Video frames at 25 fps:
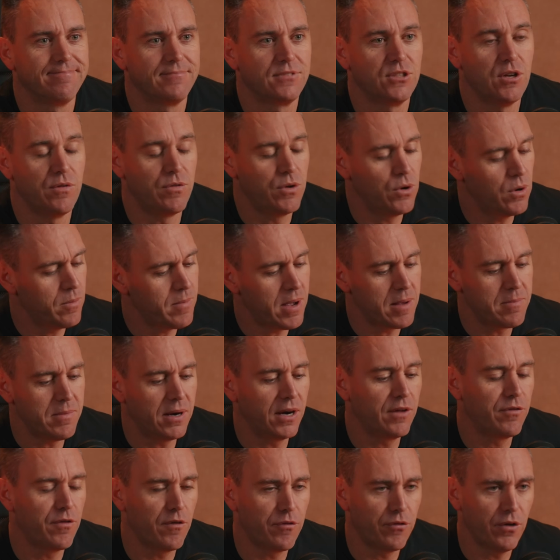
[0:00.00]
So if you want to make
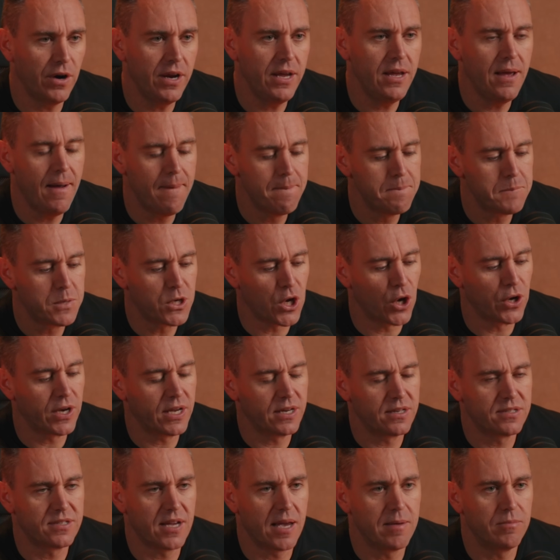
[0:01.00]
money for free, go
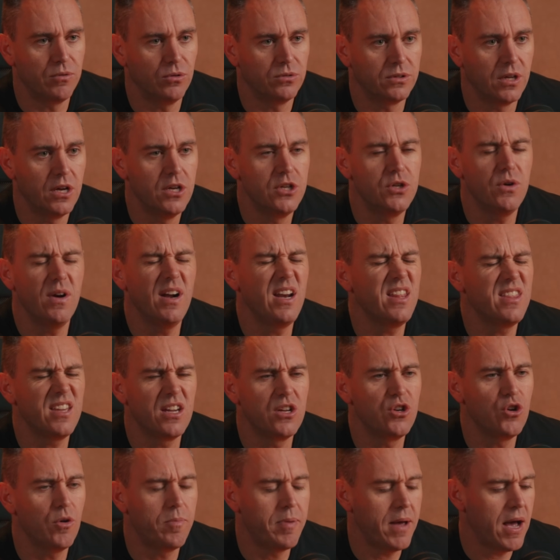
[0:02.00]
get disabled. Do anything
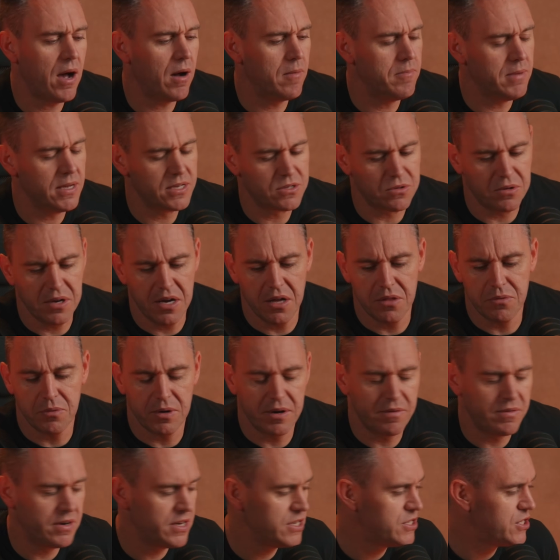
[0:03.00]
in your power, mental health,
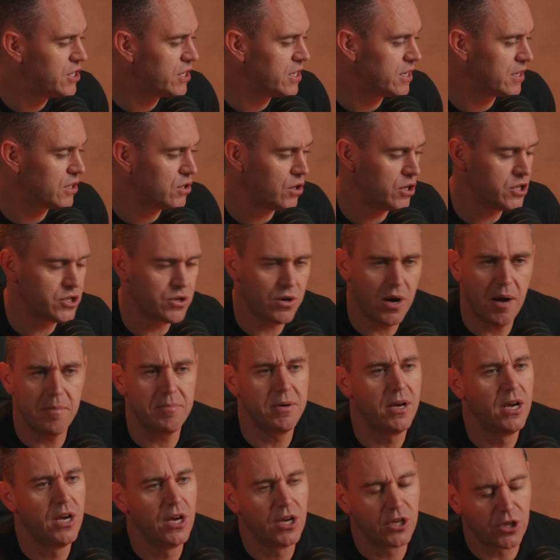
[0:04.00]
whatever it is you can conjure
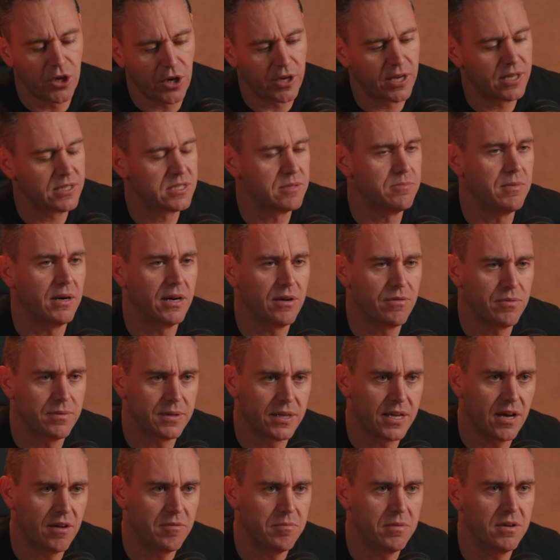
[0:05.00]
up, go get some money from
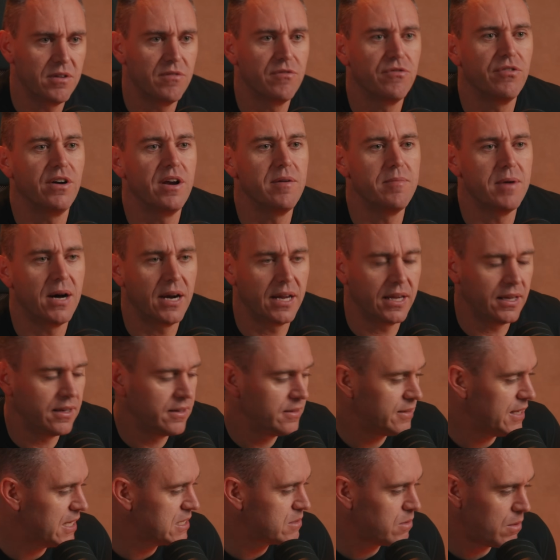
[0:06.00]
the government. Free money.
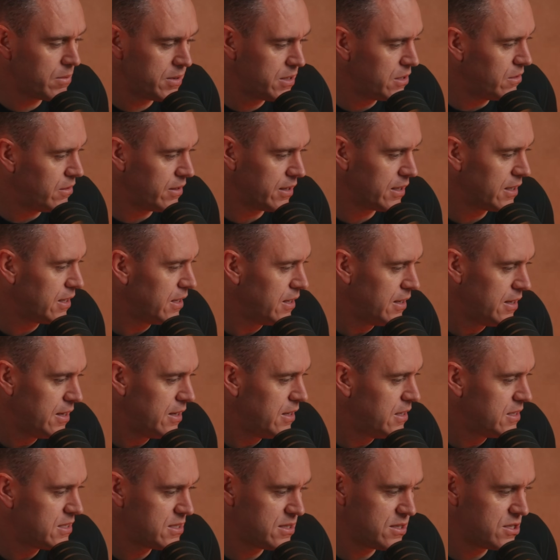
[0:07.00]
That's what we're doing.
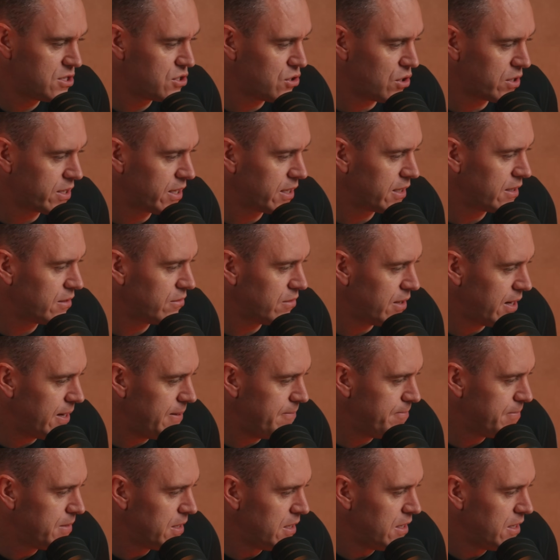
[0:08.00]
This is shocking, right?